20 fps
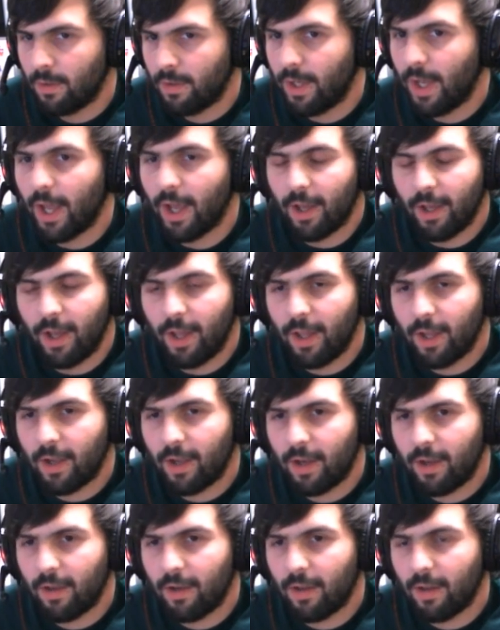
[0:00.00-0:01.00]
Yeah,
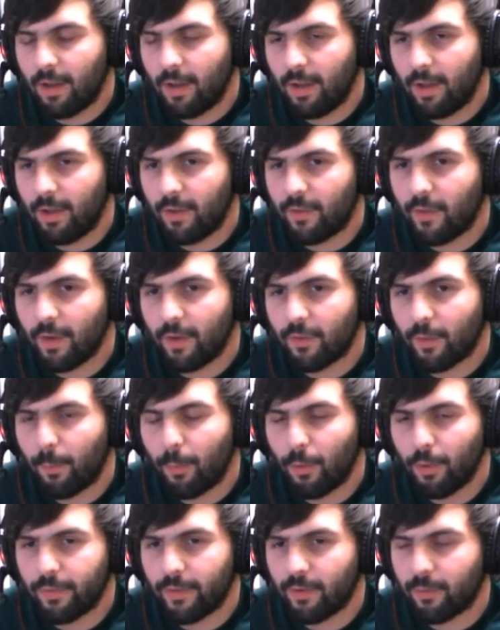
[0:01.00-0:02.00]
and it's a
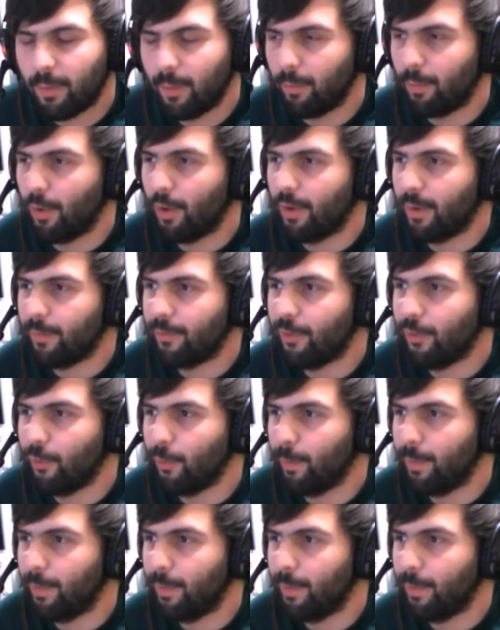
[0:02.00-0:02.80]
point that's been brought up too,